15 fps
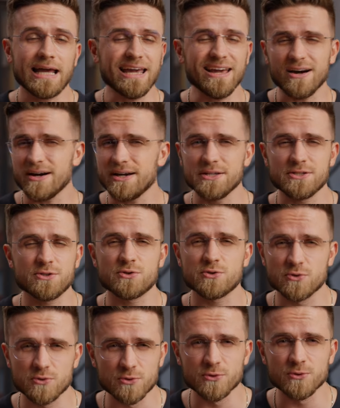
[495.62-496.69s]
AI is
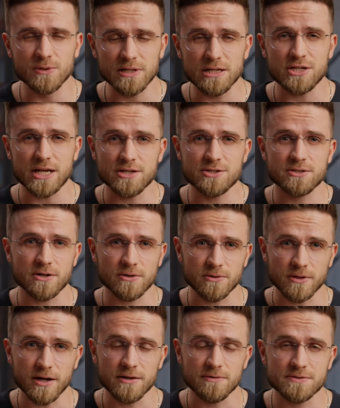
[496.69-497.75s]
truly changing our
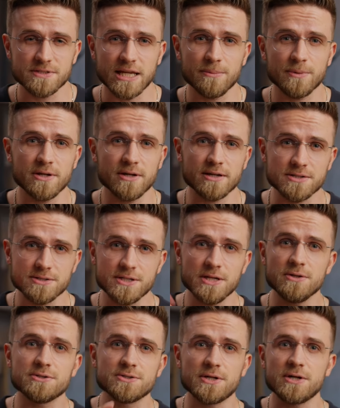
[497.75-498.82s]
lives. And I'm gonna
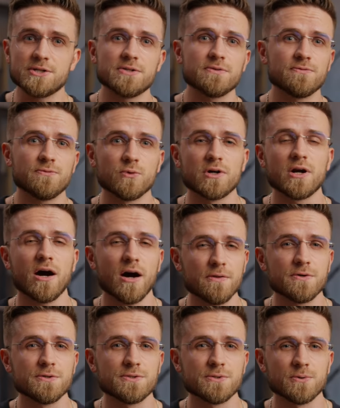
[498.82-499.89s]
continue searching for
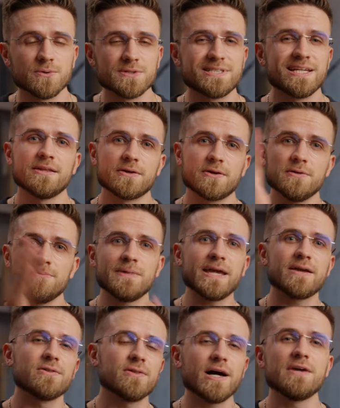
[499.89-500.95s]
other tools that could
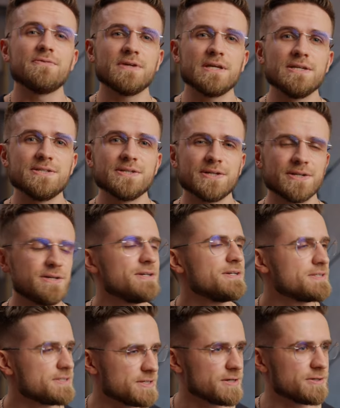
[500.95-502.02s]
make life easier,
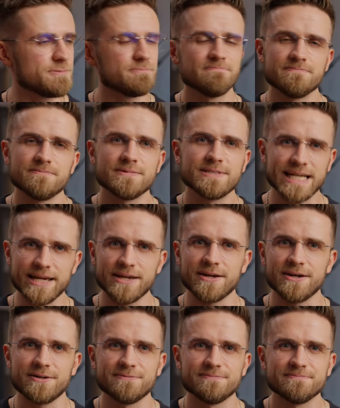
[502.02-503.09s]
so take
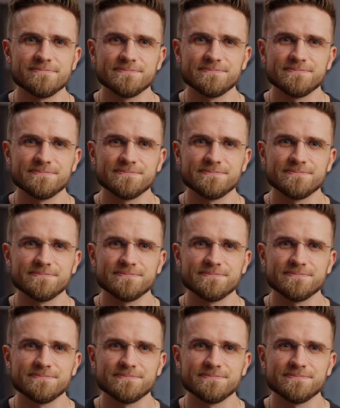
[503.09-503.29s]
care.